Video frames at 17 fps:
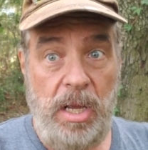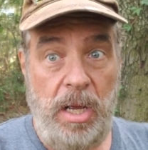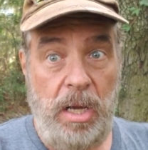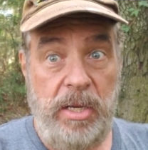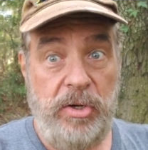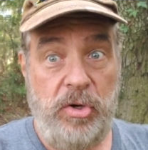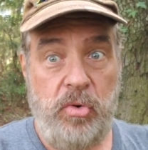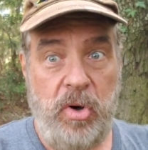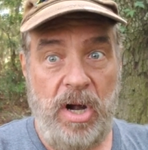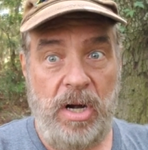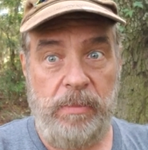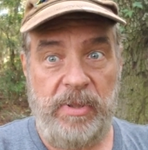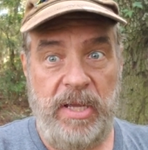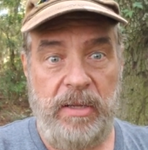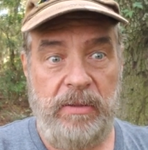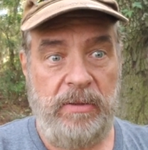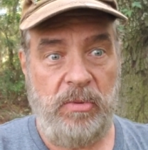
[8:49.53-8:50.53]

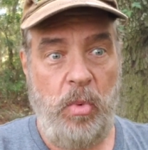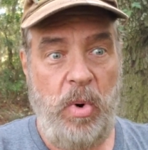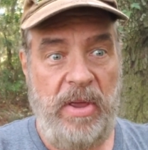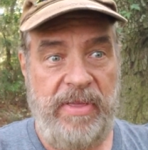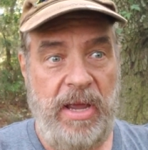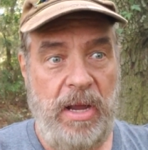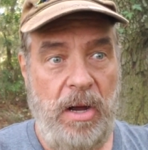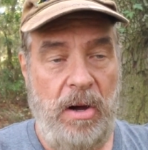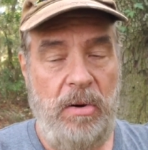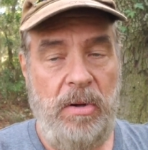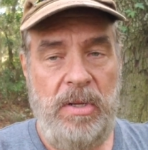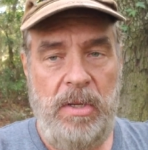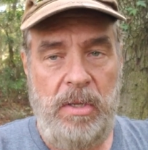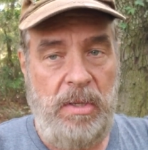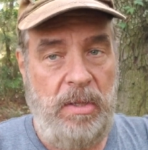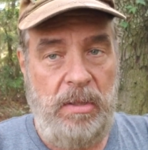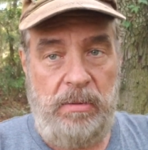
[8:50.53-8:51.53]
incredibly the way they go.
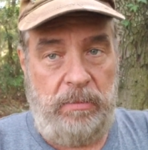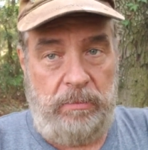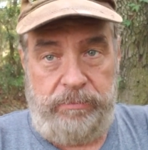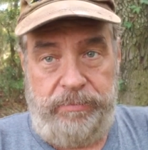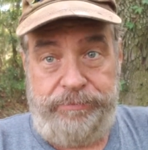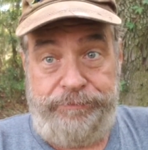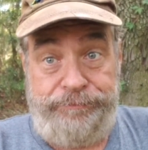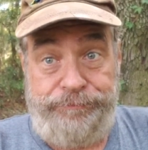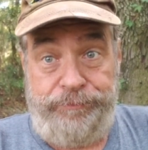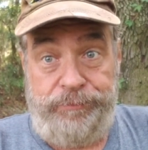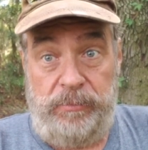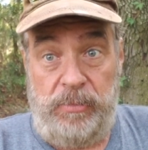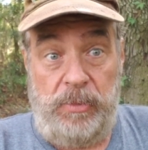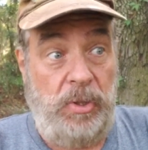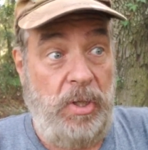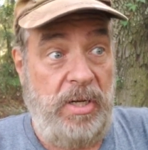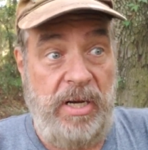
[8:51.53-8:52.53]

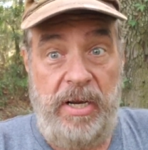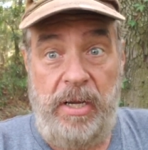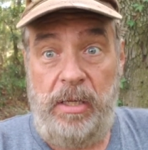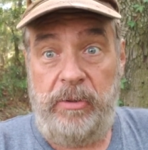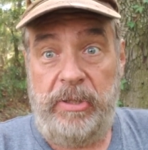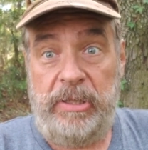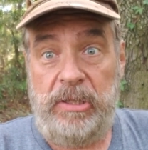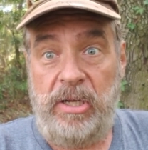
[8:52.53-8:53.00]
Look at Hillary.